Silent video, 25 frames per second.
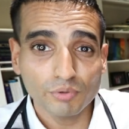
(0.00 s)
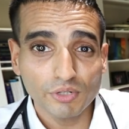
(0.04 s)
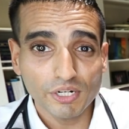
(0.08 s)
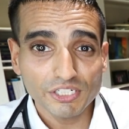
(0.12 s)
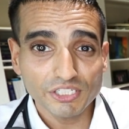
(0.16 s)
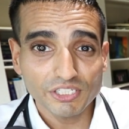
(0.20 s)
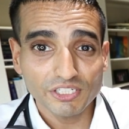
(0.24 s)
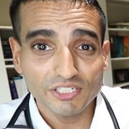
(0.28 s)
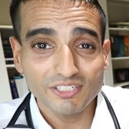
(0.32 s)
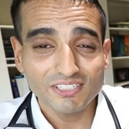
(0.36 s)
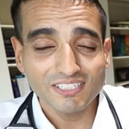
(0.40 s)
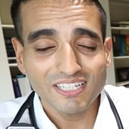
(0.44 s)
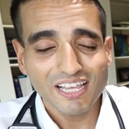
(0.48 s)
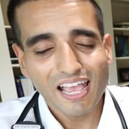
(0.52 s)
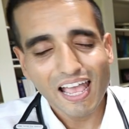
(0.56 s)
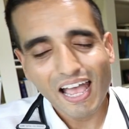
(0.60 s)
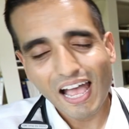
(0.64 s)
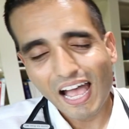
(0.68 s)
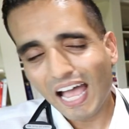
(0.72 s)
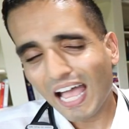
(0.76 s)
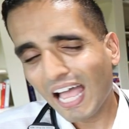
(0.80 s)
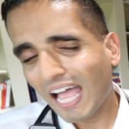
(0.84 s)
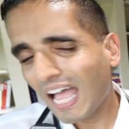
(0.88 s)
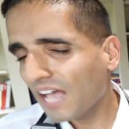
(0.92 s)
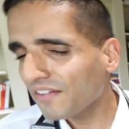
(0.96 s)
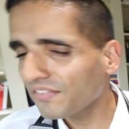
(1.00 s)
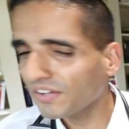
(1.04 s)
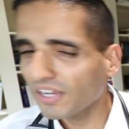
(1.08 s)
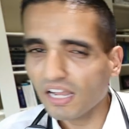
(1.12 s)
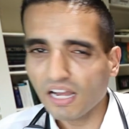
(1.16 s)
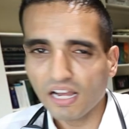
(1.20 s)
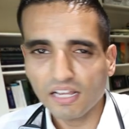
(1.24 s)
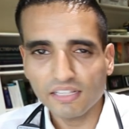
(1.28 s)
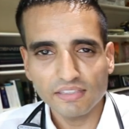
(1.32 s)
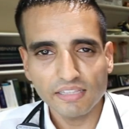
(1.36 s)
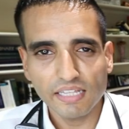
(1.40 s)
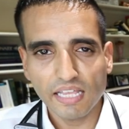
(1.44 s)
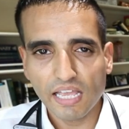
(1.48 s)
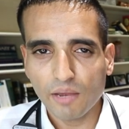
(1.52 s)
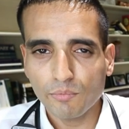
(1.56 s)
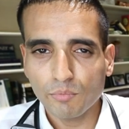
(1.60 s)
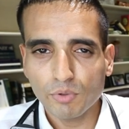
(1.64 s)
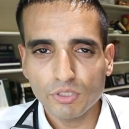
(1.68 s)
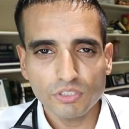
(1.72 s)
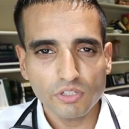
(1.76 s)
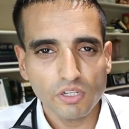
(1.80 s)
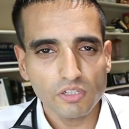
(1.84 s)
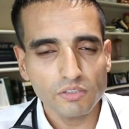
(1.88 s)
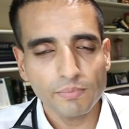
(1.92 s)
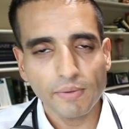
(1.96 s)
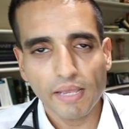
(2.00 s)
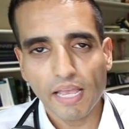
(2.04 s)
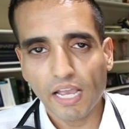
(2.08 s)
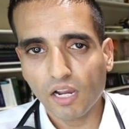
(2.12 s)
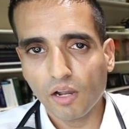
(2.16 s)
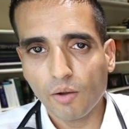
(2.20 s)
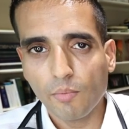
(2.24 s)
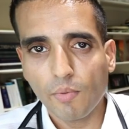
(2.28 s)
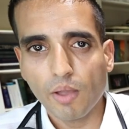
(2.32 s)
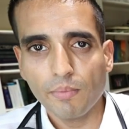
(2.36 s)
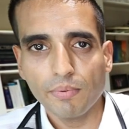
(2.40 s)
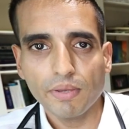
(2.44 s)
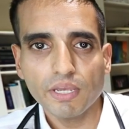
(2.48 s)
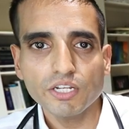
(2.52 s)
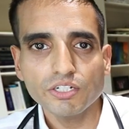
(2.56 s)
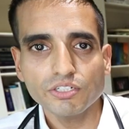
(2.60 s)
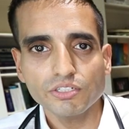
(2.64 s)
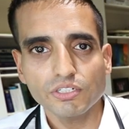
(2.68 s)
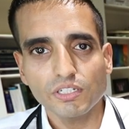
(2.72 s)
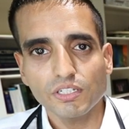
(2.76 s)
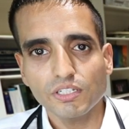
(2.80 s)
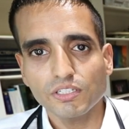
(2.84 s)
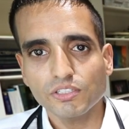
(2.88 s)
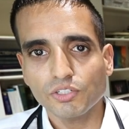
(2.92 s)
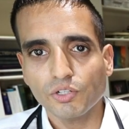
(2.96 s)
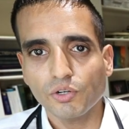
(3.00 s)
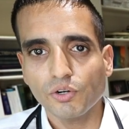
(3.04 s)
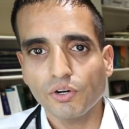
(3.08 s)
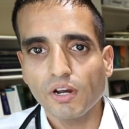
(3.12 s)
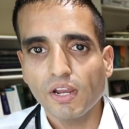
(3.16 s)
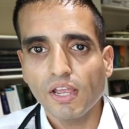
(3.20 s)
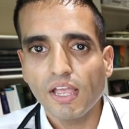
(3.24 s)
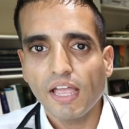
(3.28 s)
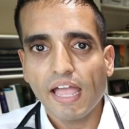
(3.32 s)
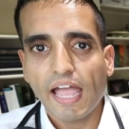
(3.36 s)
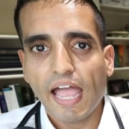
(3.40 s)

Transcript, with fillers: impressions. I haven't gotten lab results back on my patients or